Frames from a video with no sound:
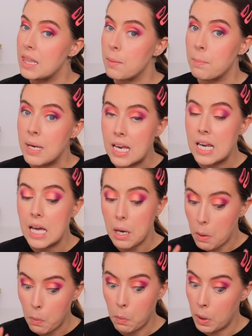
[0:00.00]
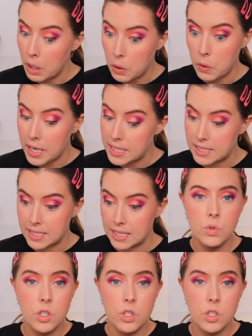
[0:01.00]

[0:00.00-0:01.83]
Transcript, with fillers: The media went crazy.